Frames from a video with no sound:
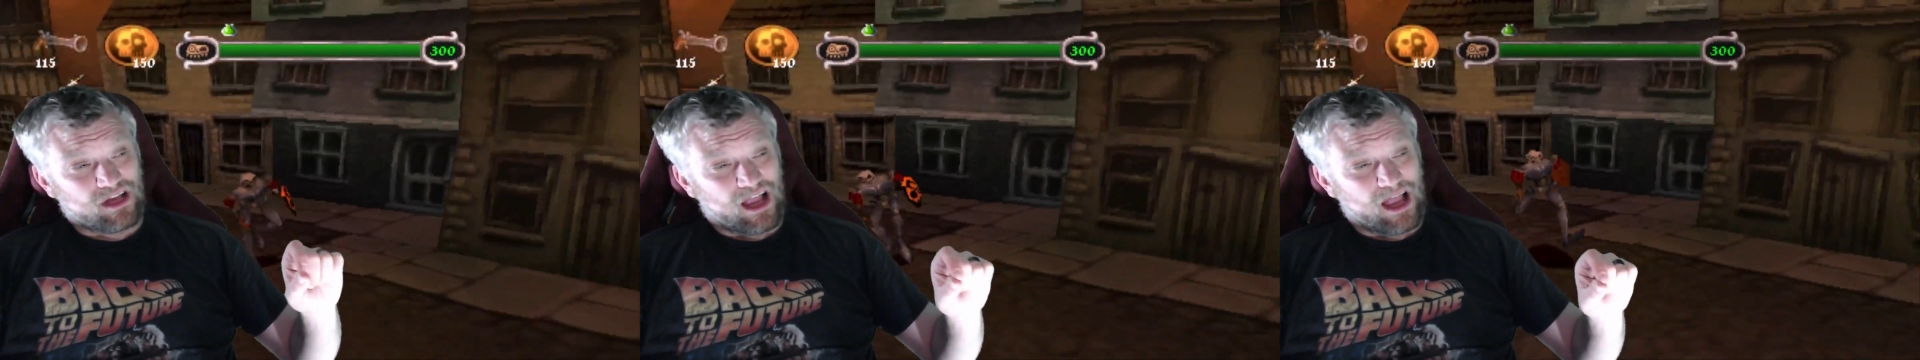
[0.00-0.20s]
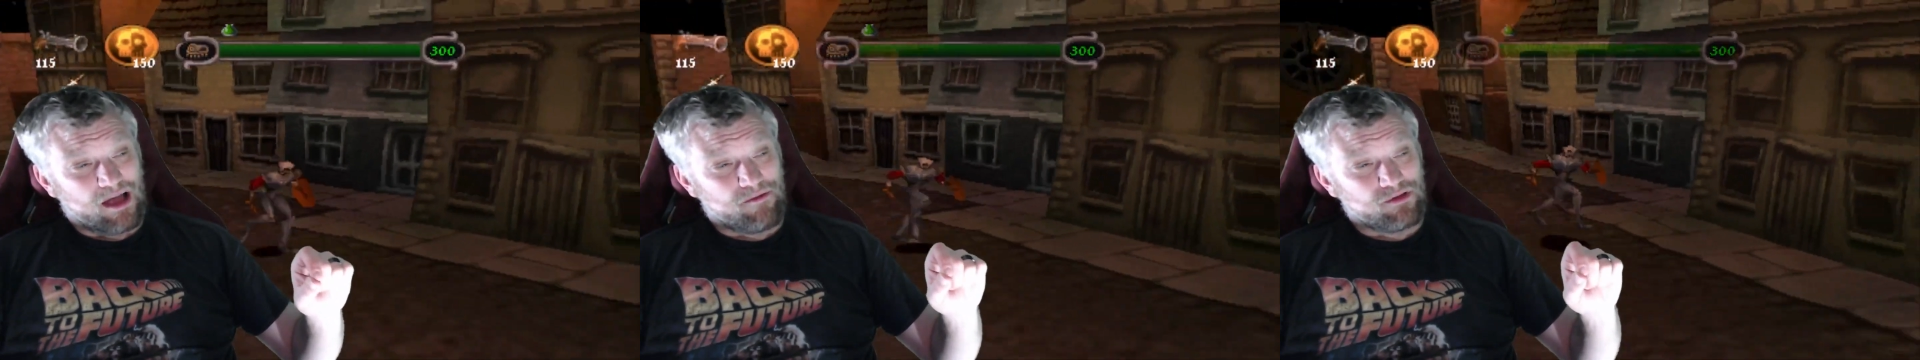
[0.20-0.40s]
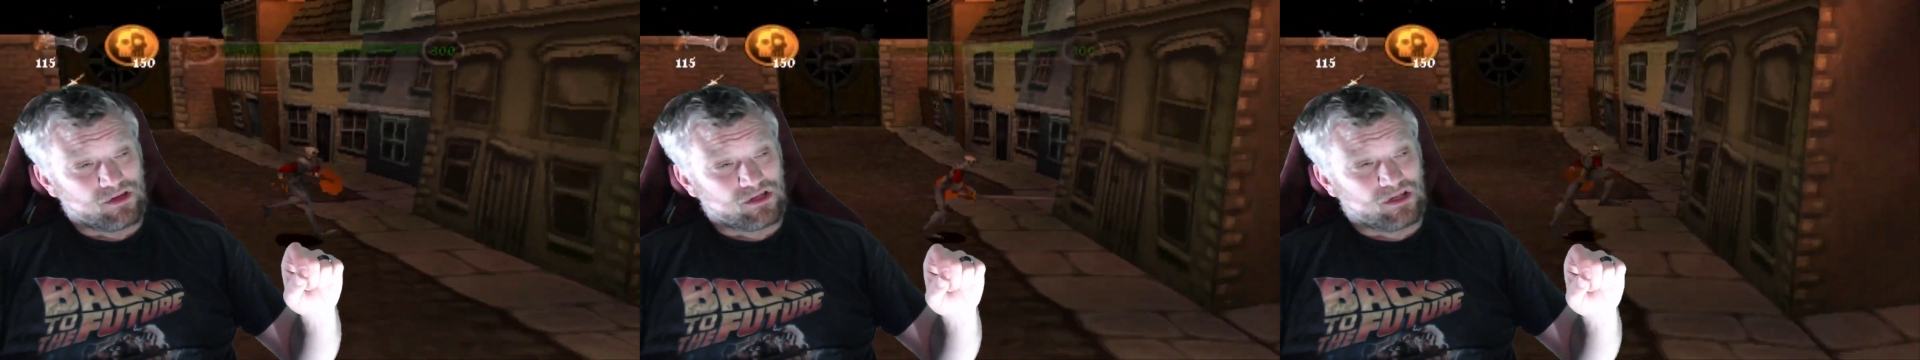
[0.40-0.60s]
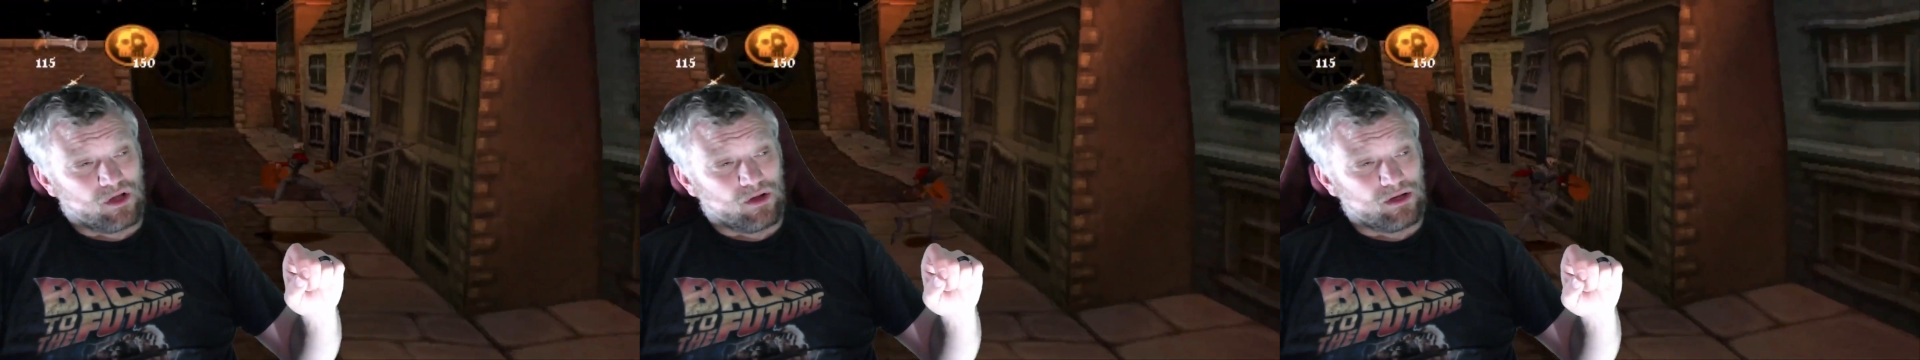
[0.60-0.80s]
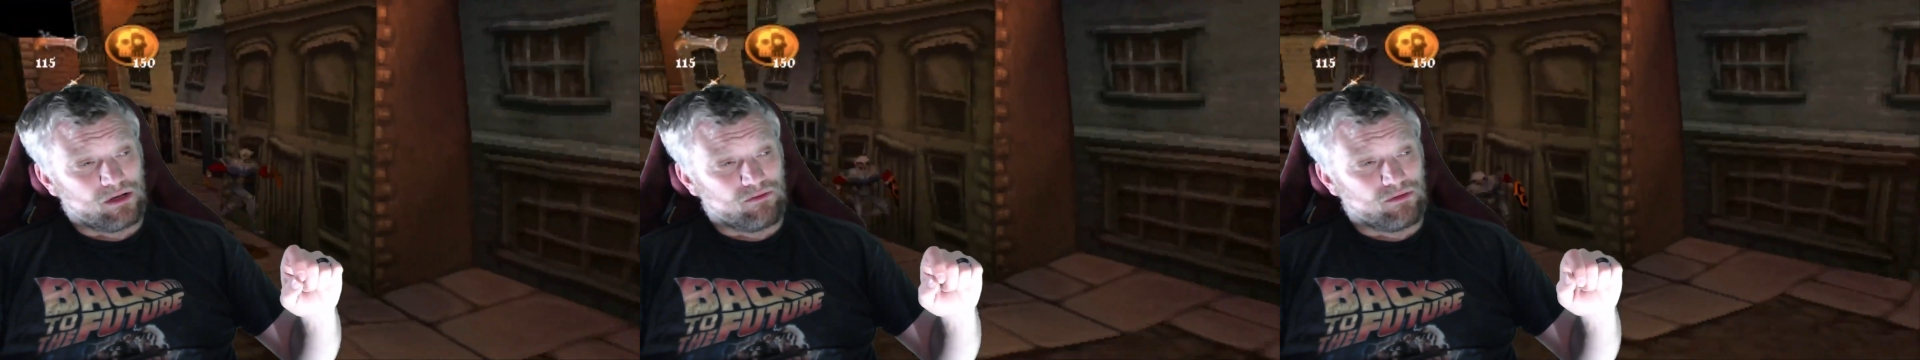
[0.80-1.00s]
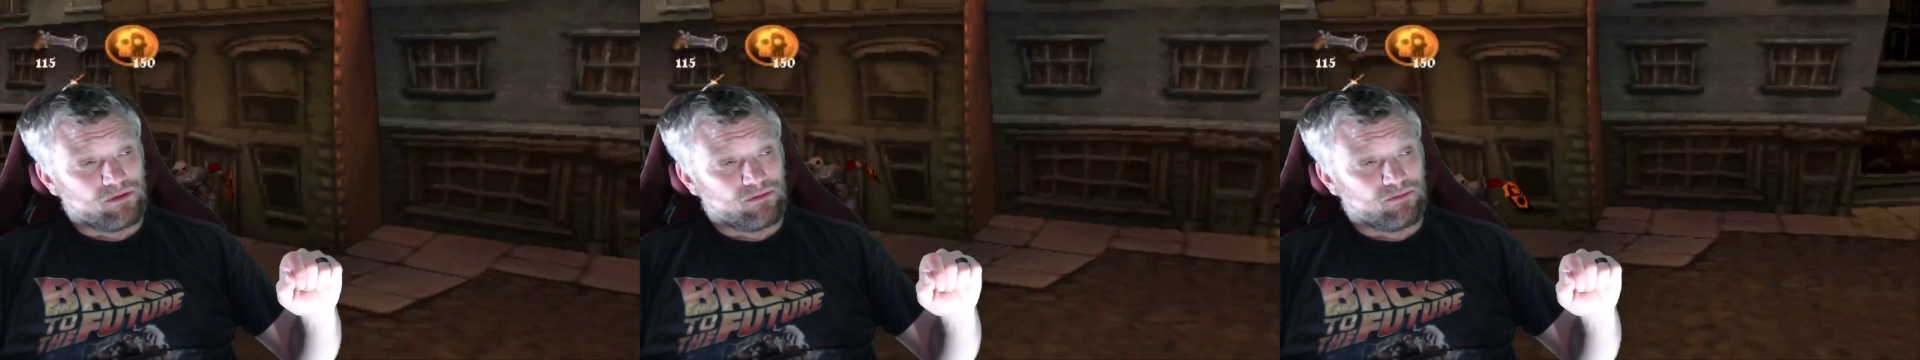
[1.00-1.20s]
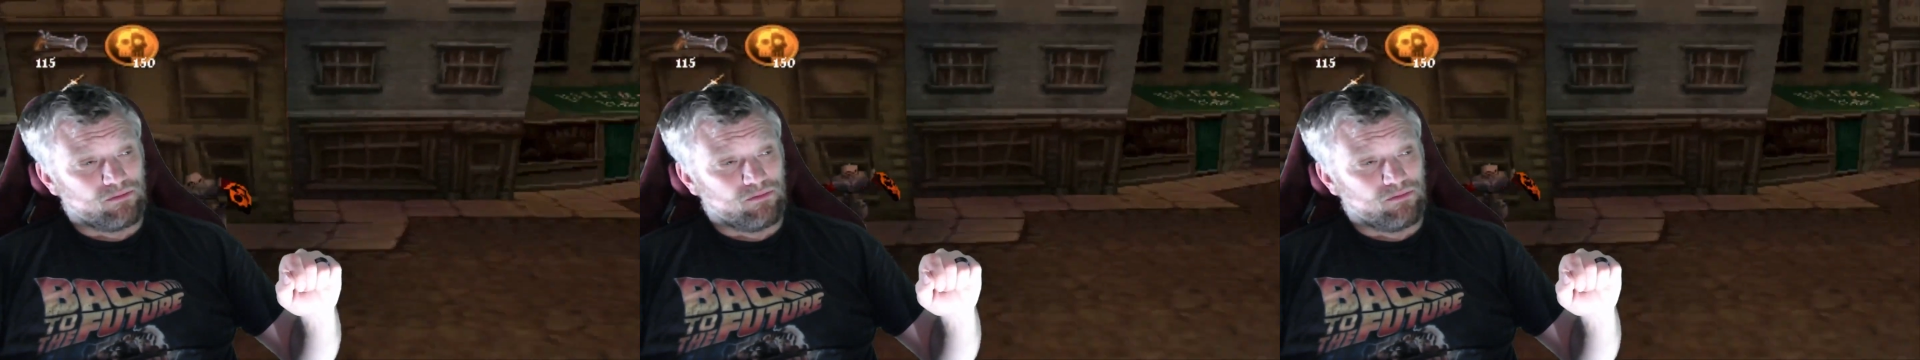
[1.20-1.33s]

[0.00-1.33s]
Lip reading: ever slightly